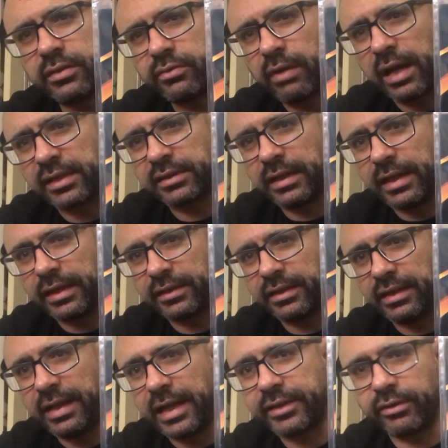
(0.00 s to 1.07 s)
Tracks like
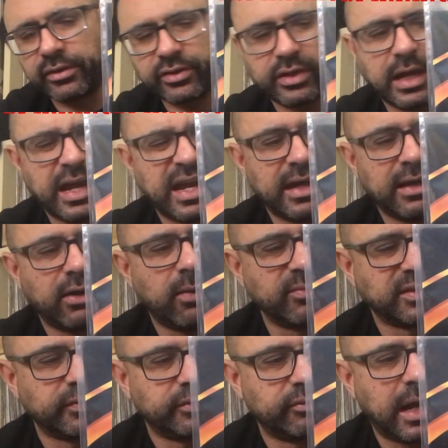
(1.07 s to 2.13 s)
The Electric Chair,
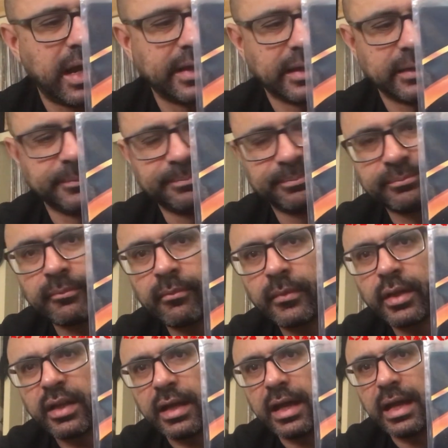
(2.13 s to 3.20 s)
Arms of Orion,
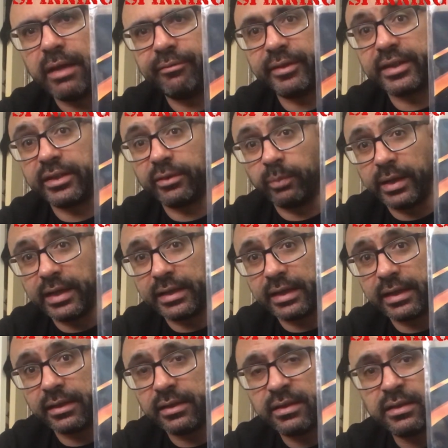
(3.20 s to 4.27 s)
Vicky
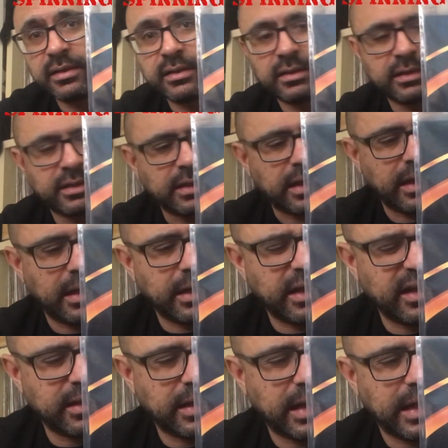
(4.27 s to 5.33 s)
Waiting,
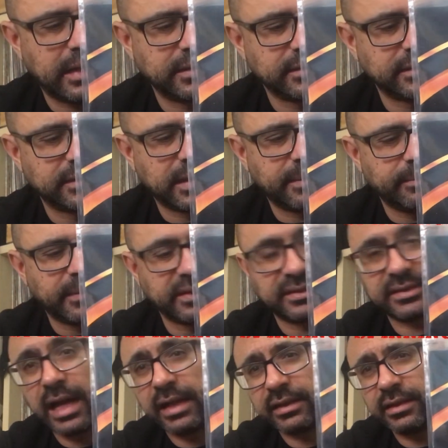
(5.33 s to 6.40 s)
and
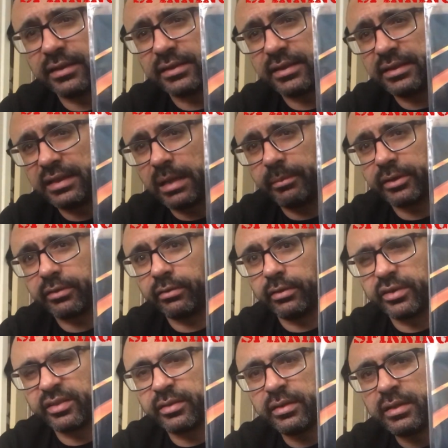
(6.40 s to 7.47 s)
Scandalous and Lemon
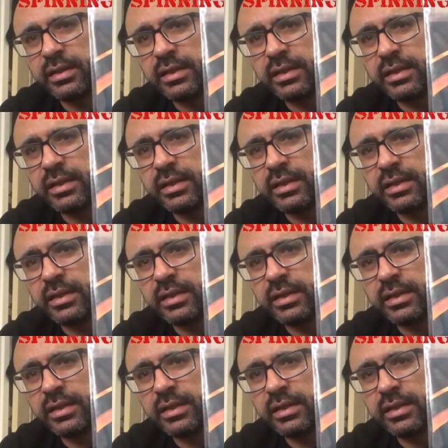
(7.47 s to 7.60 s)
Crush.